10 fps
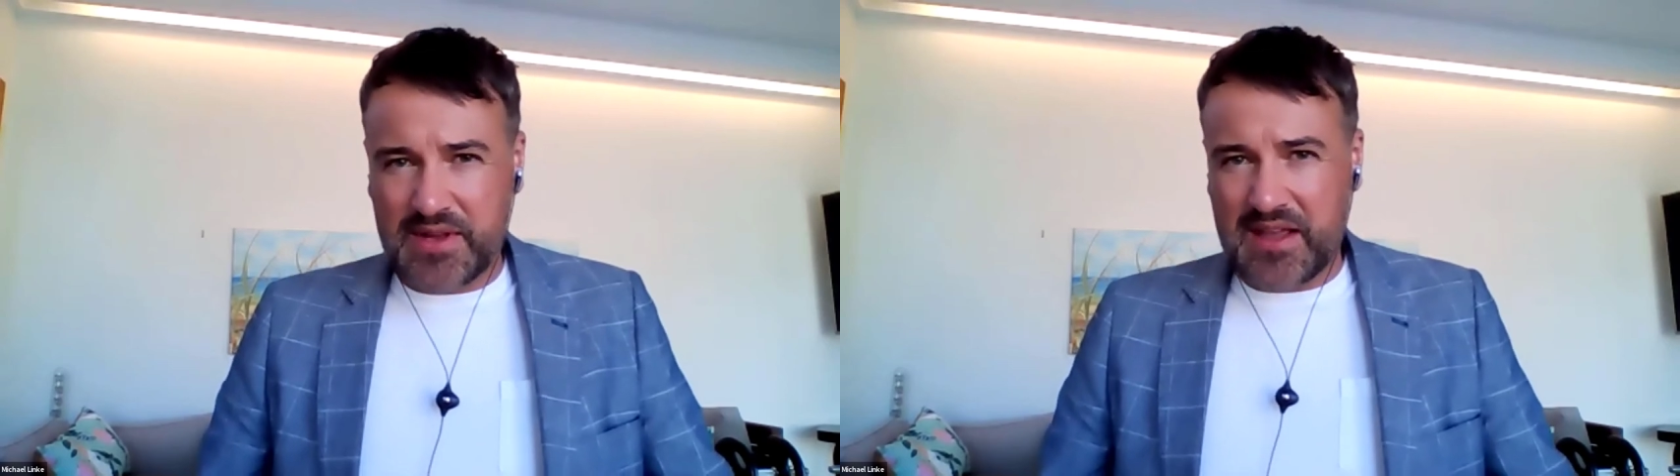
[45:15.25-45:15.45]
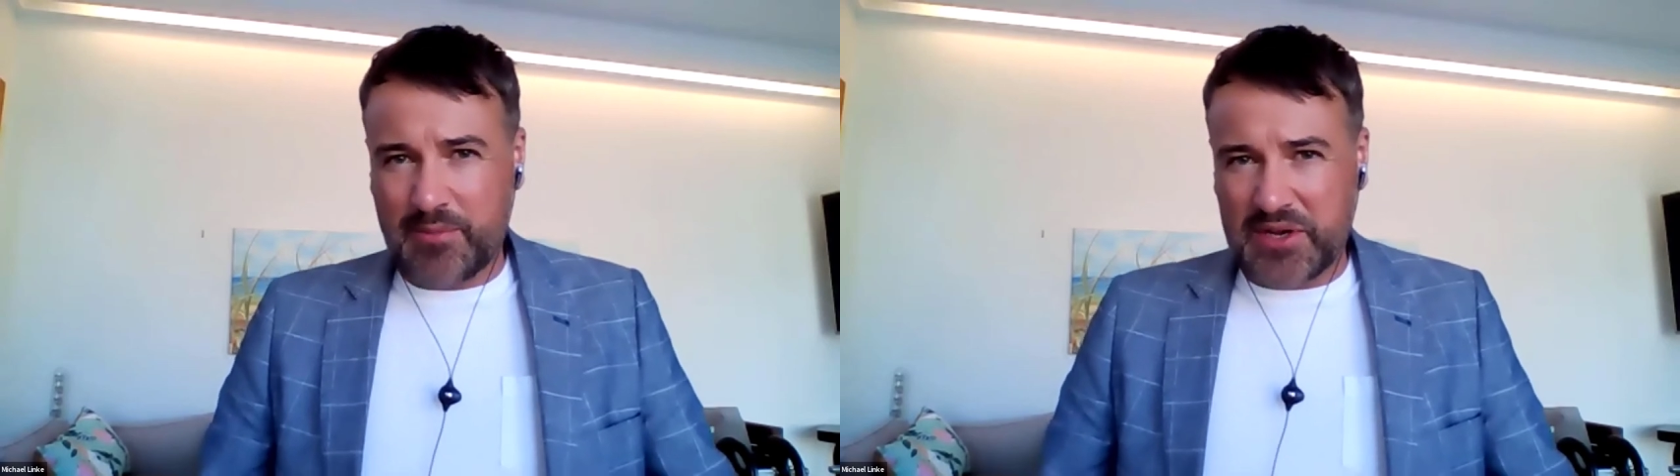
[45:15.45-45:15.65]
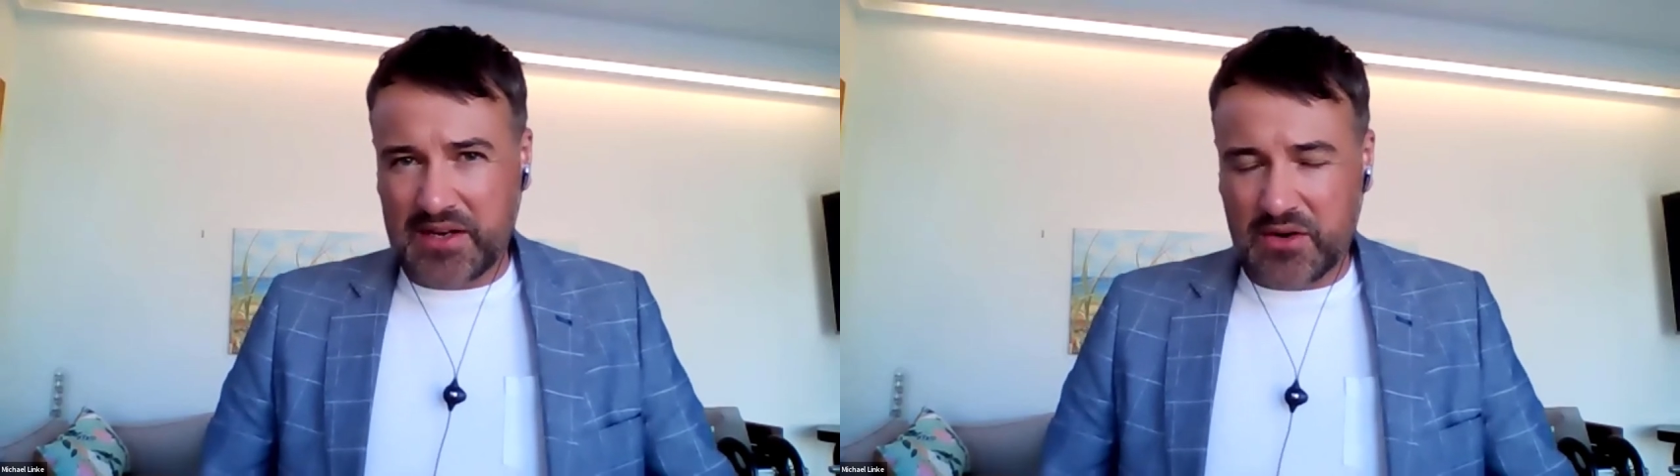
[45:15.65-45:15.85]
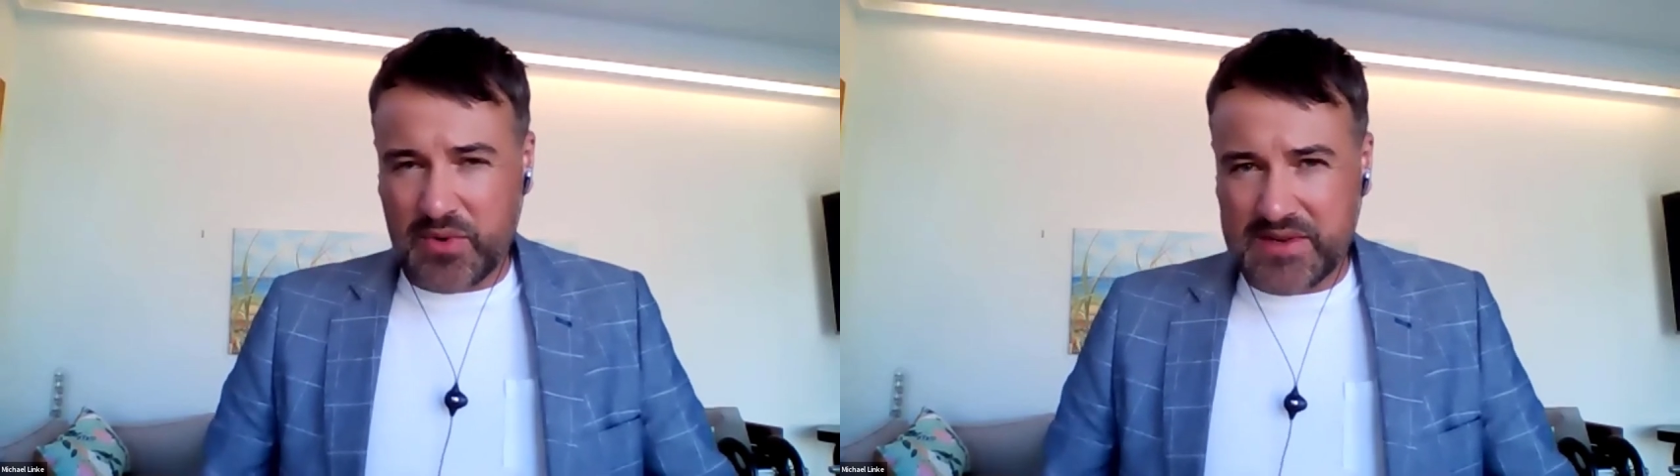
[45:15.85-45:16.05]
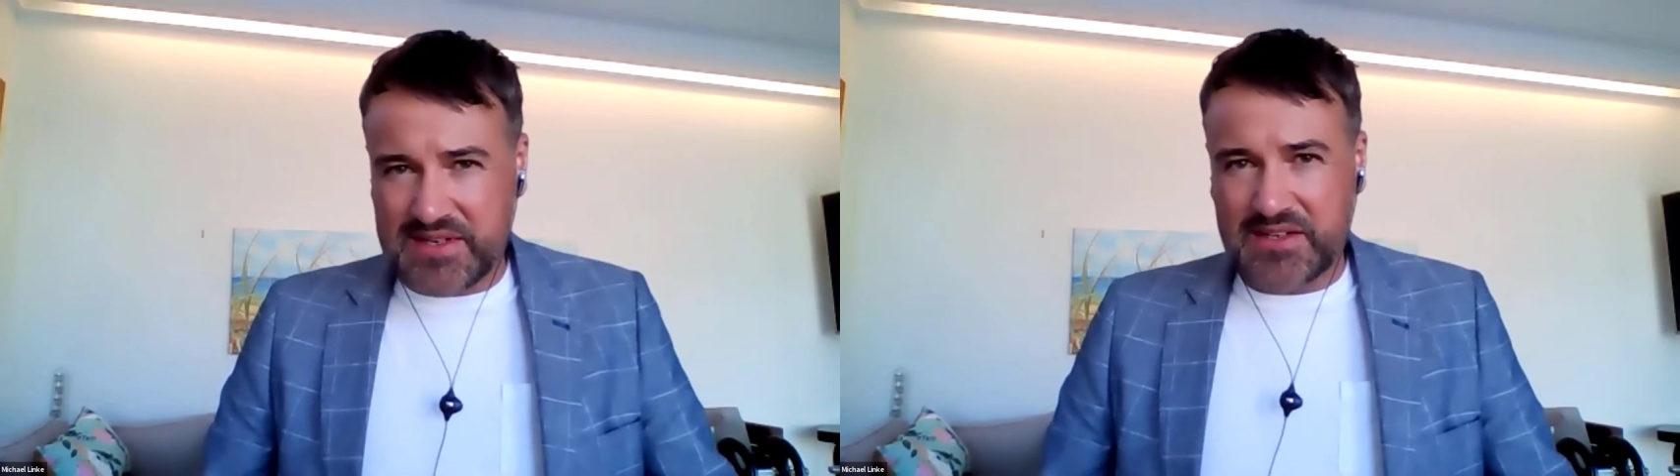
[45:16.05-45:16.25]
thing happening in a
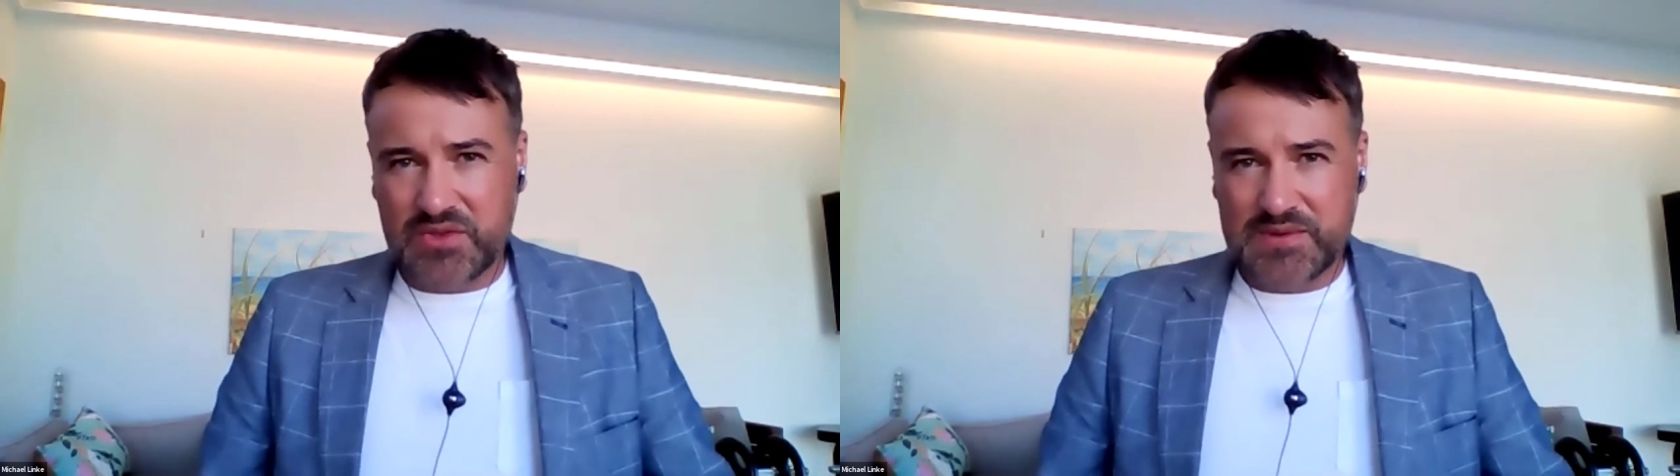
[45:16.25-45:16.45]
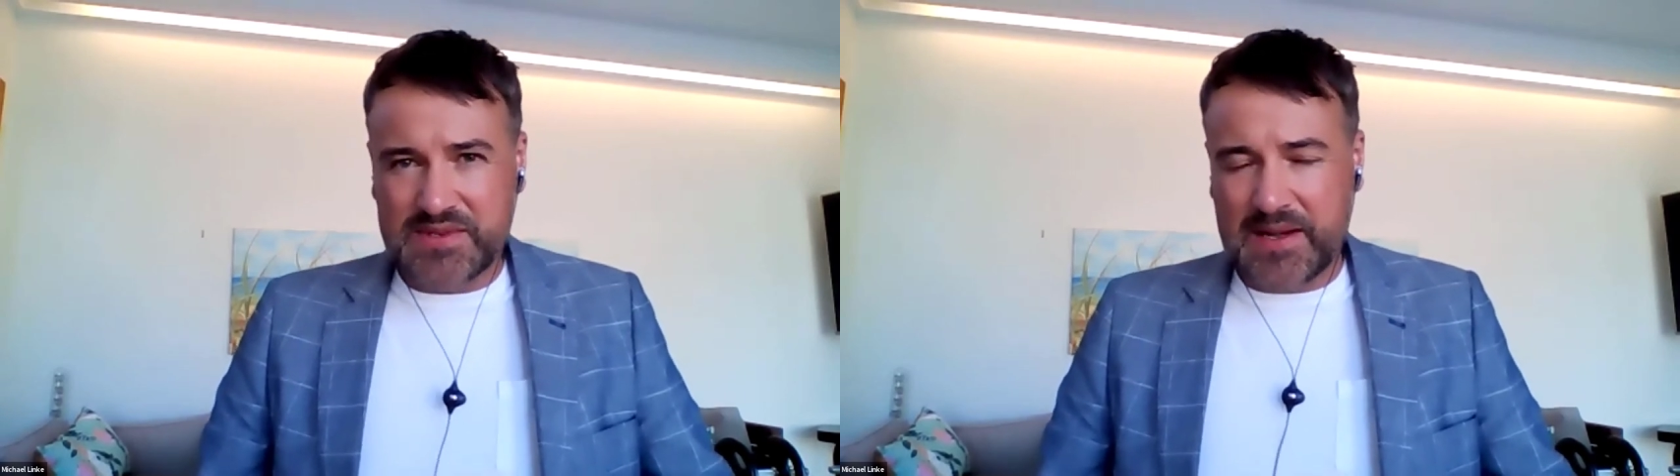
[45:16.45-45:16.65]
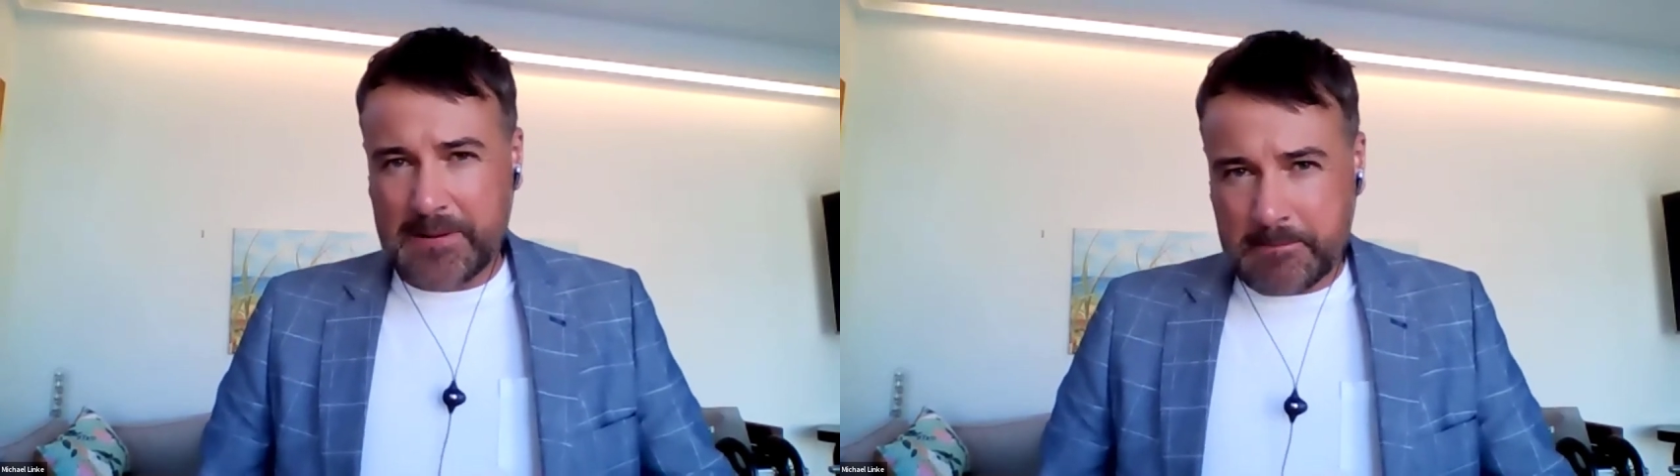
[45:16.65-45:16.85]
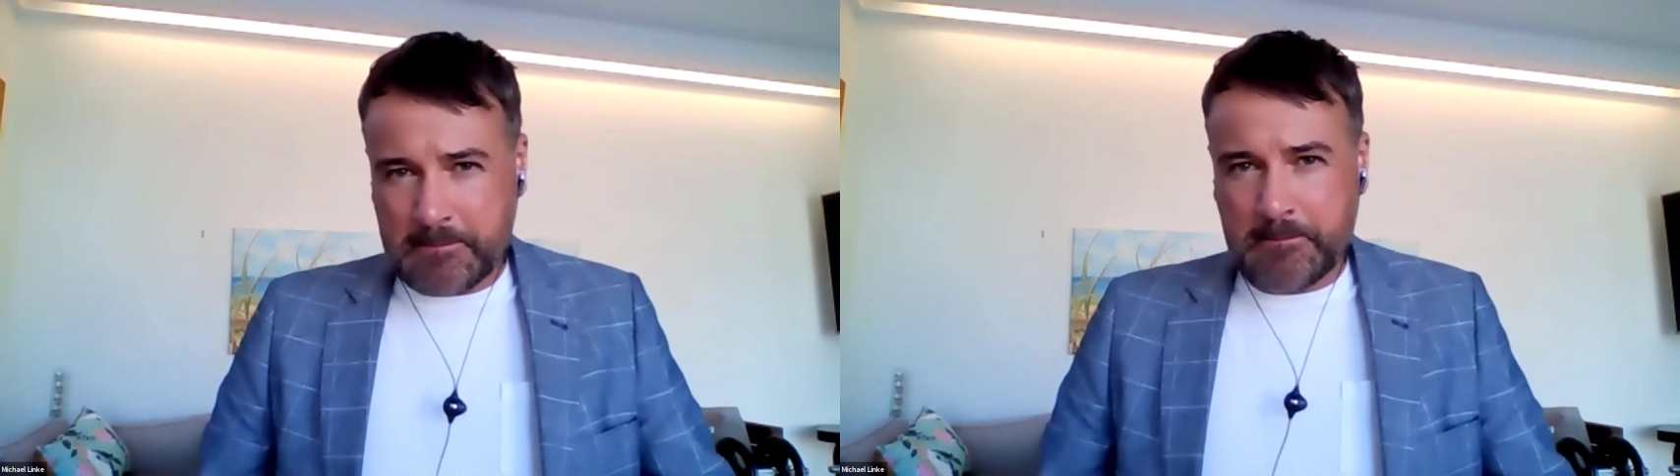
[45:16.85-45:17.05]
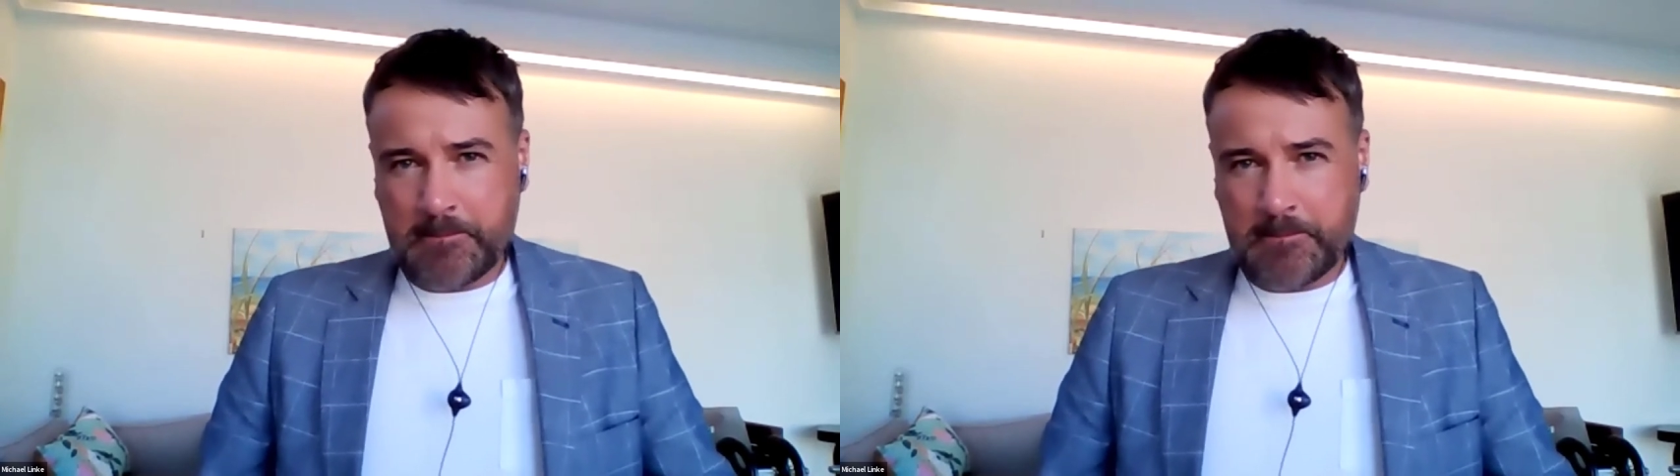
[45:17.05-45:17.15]
residential setting